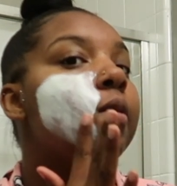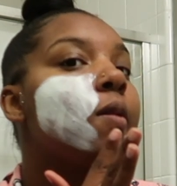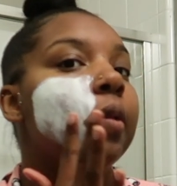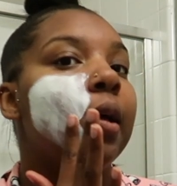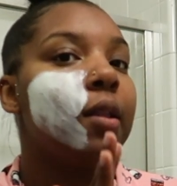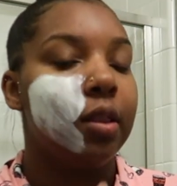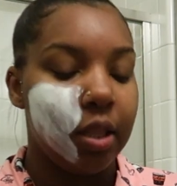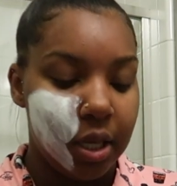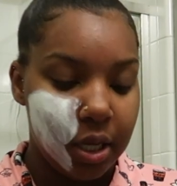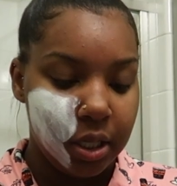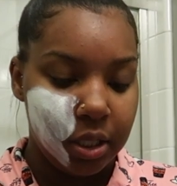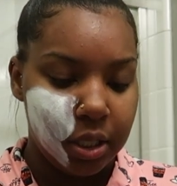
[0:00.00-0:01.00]
like
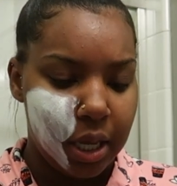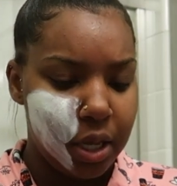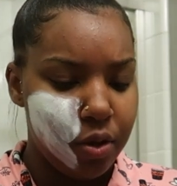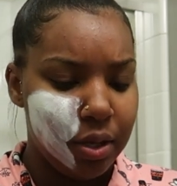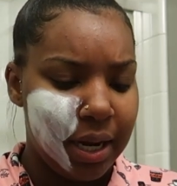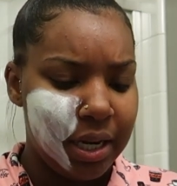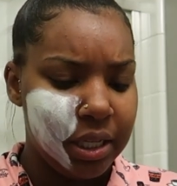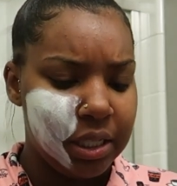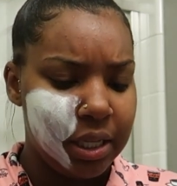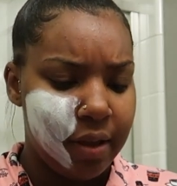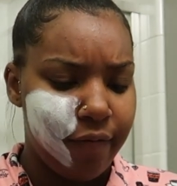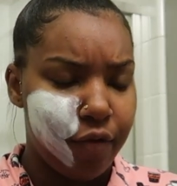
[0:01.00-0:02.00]
this, and you let it
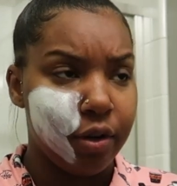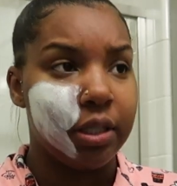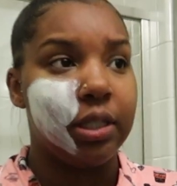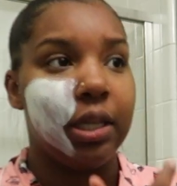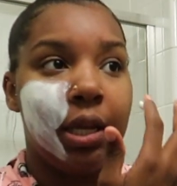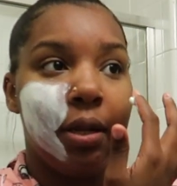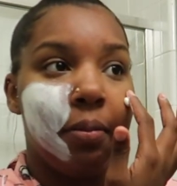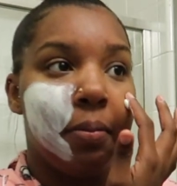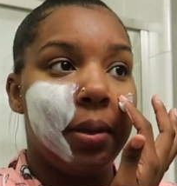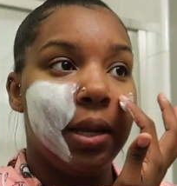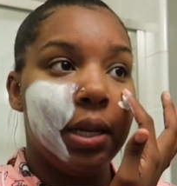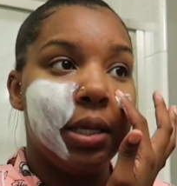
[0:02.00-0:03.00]
sit for 10
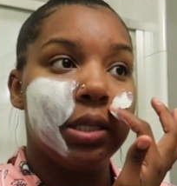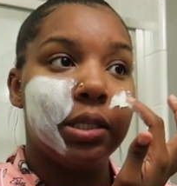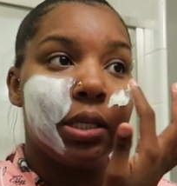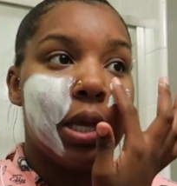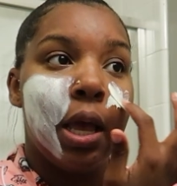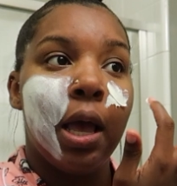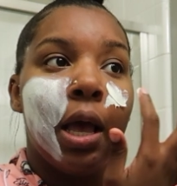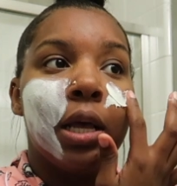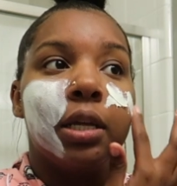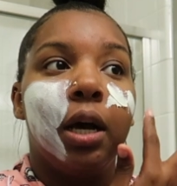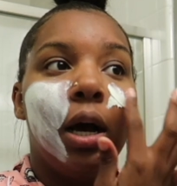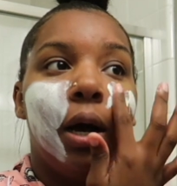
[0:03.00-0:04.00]
minutes.
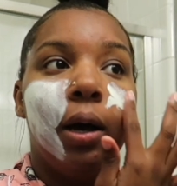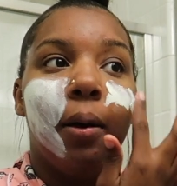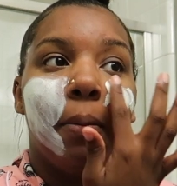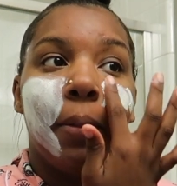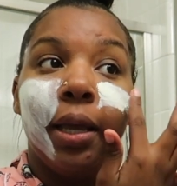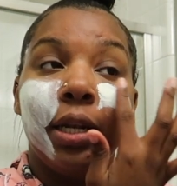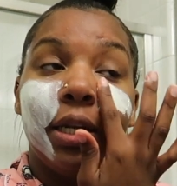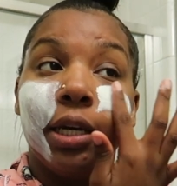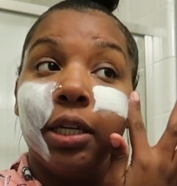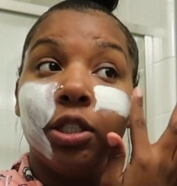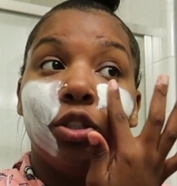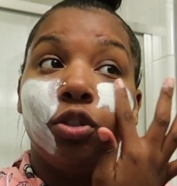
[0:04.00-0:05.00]
It
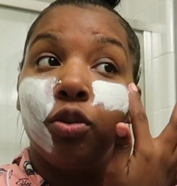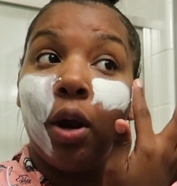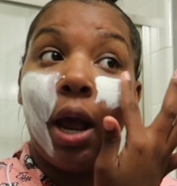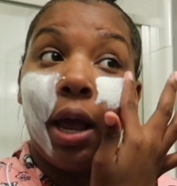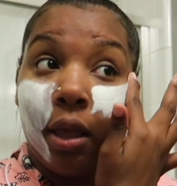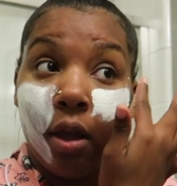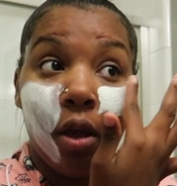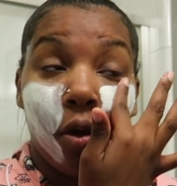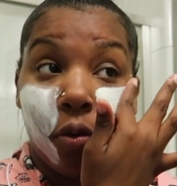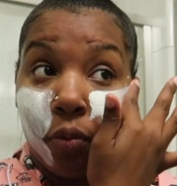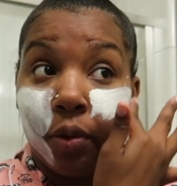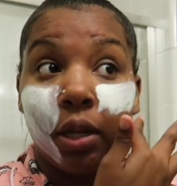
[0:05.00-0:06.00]
does dry
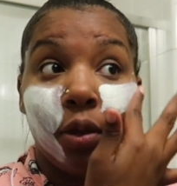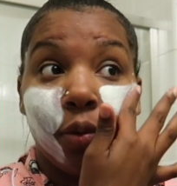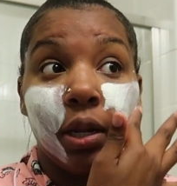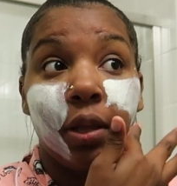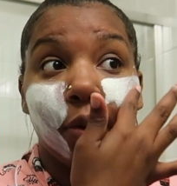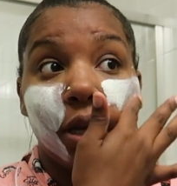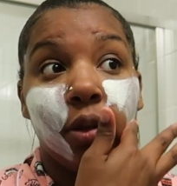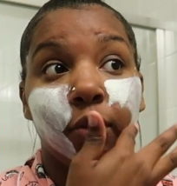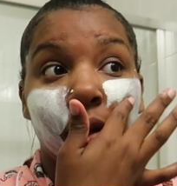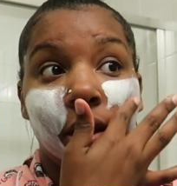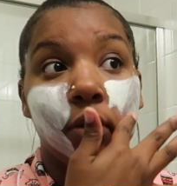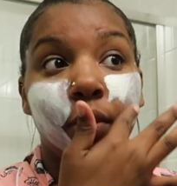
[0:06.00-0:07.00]

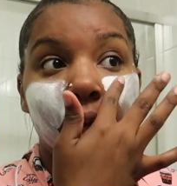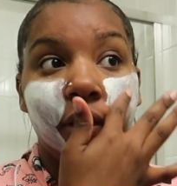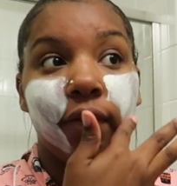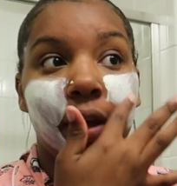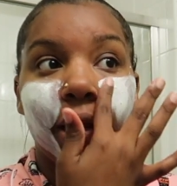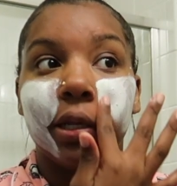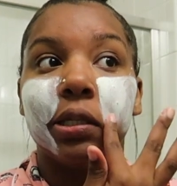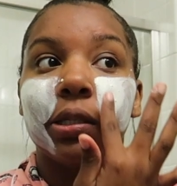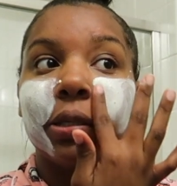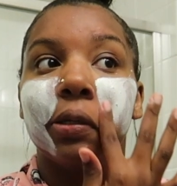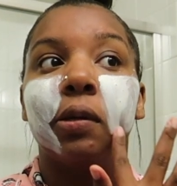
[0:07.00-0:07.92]
really fast.